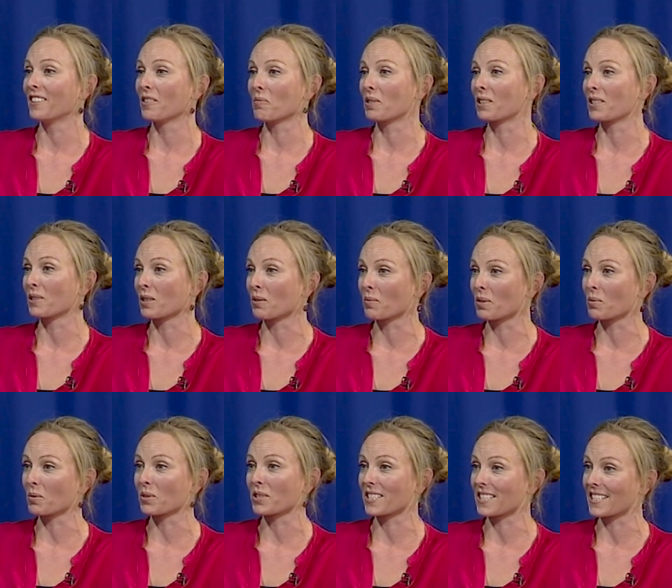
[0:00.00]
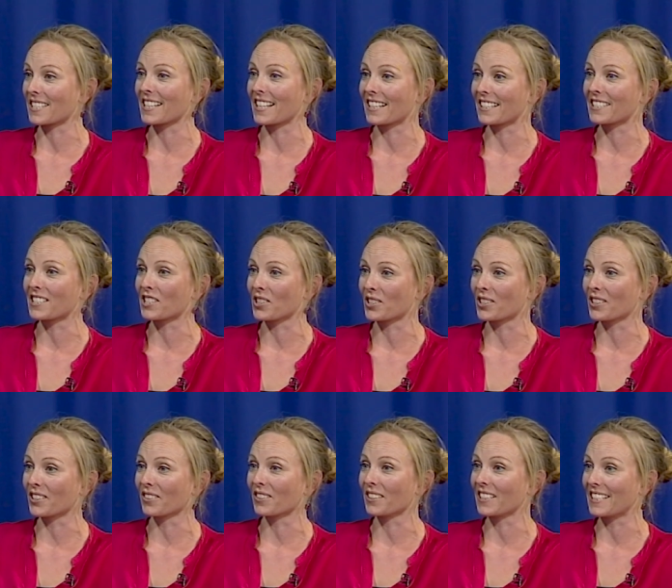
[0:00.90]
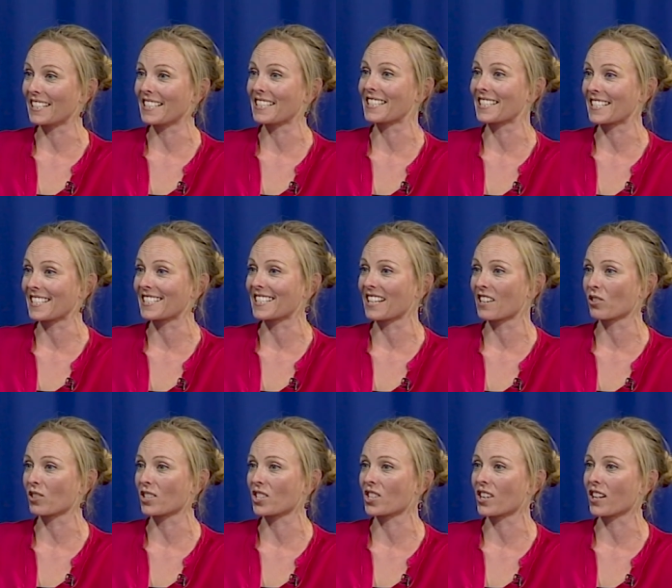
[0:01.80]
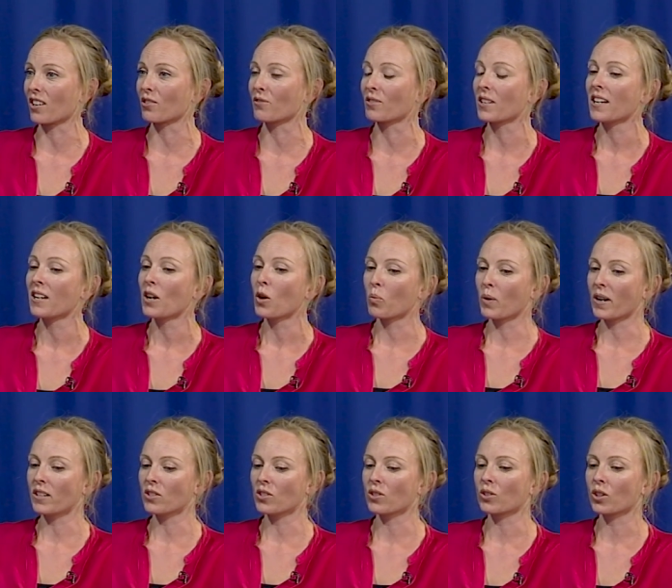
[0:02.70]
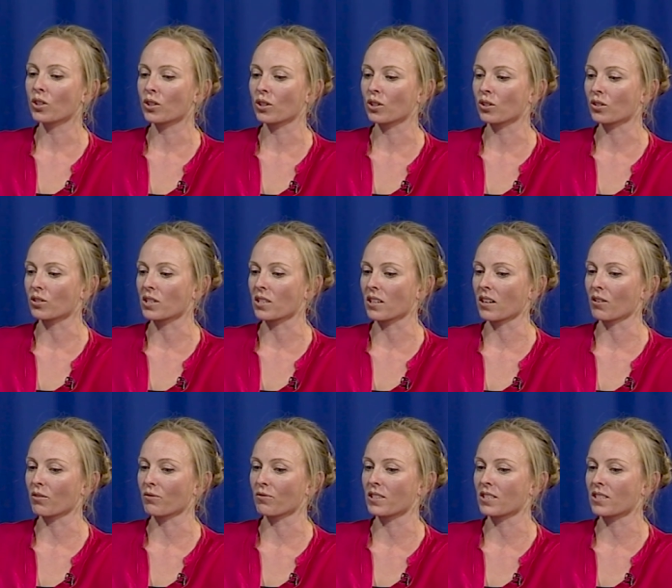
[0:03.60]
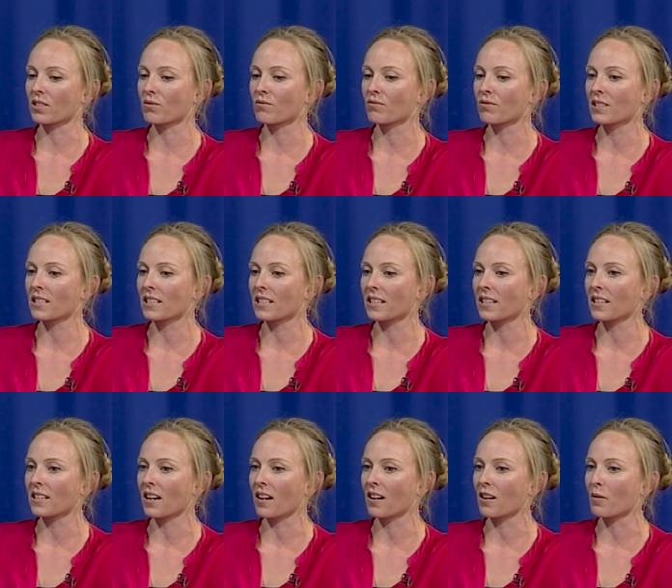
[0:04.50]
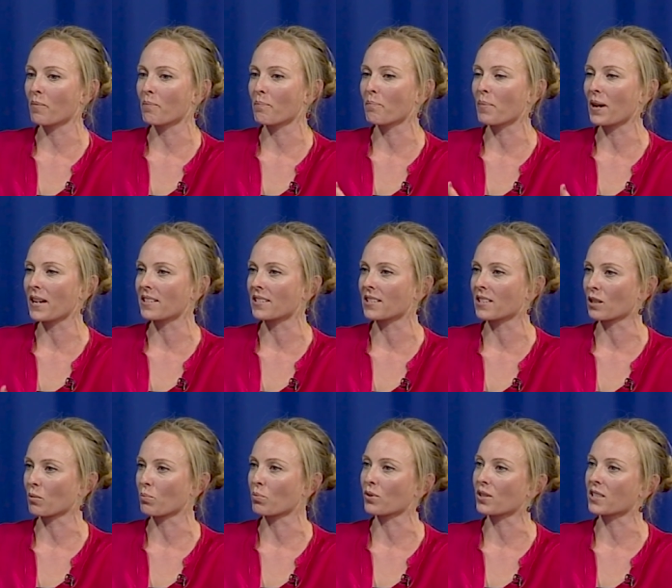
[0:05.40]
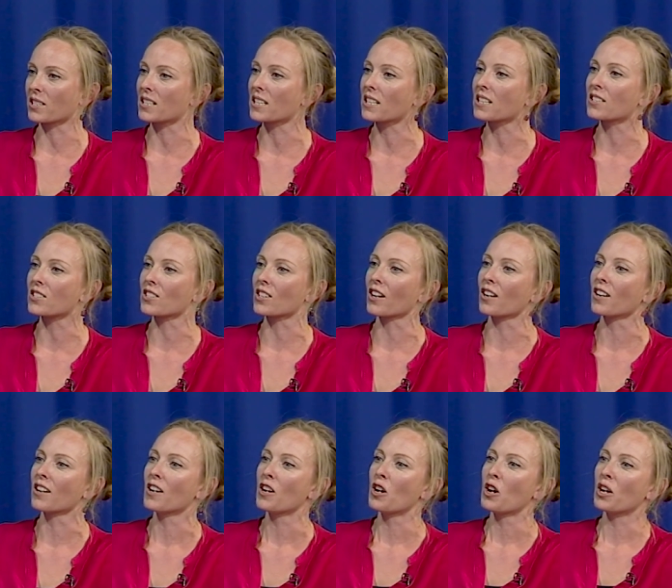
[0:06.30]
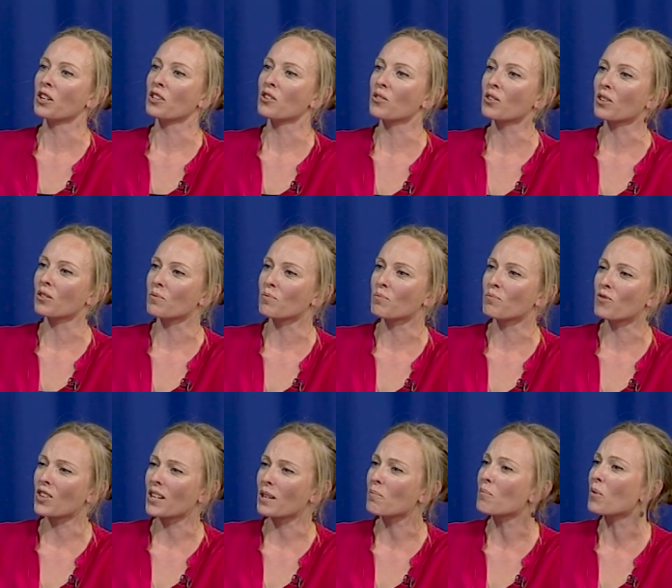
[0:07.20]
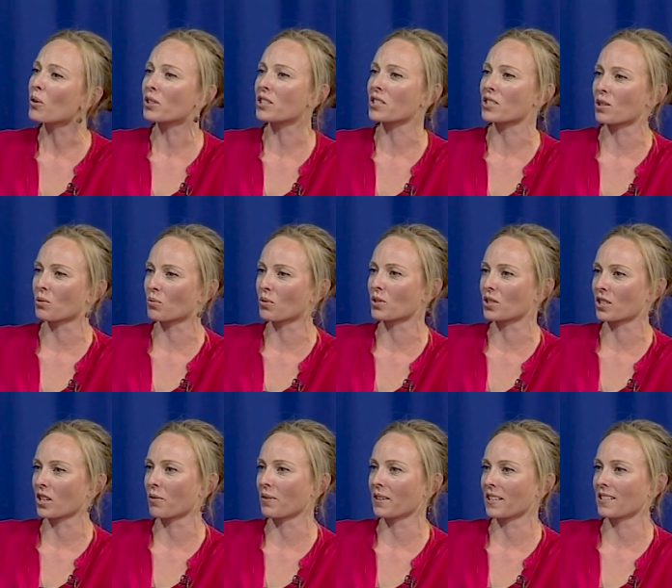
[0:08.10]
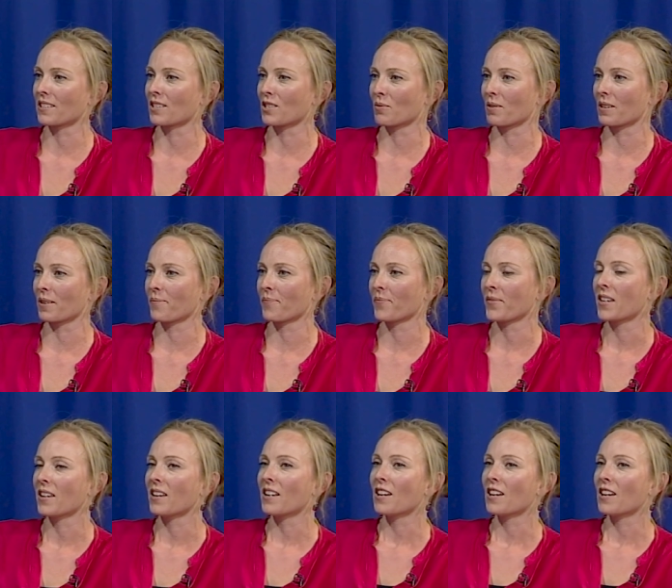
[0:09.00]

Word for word: you know, because somebody wants to sell it to you and it needs to stay on a shelf. When you cook yourself, it's a really um, basic procedure and you can really monitor what's going into it.